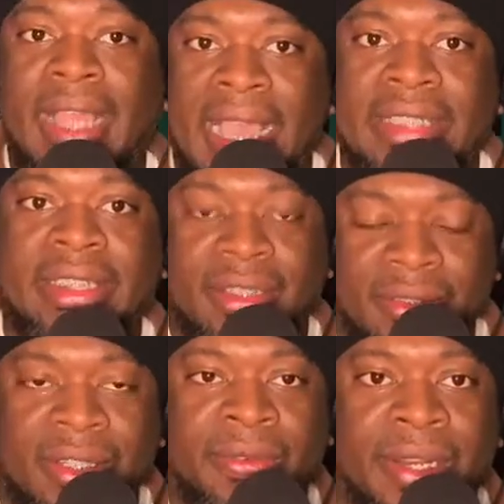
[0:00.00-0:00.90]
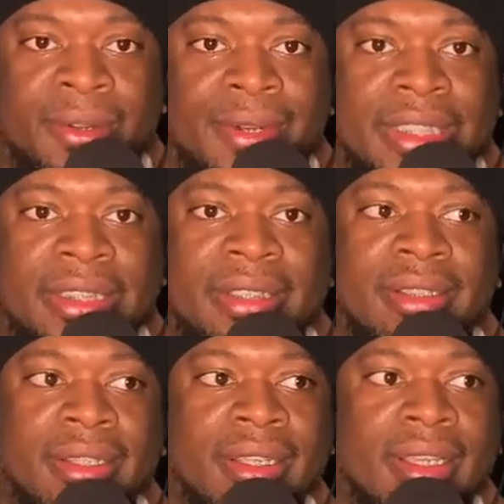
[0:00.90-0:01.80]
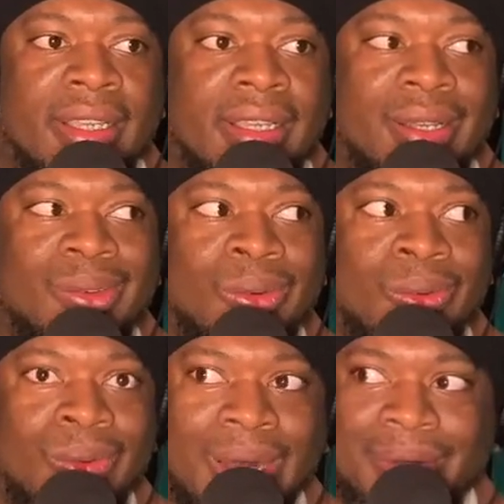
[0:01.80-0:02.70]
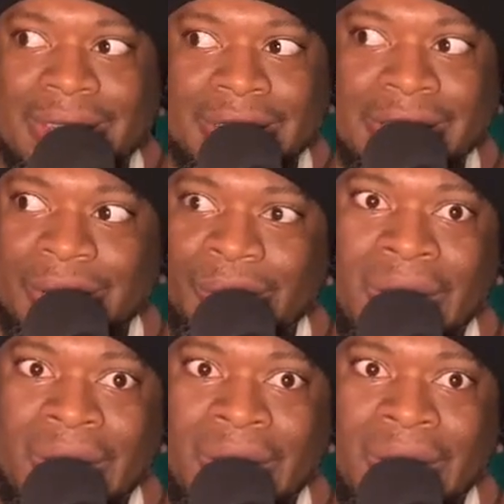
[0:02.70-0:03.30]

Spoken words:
asked the real question. Where was his dude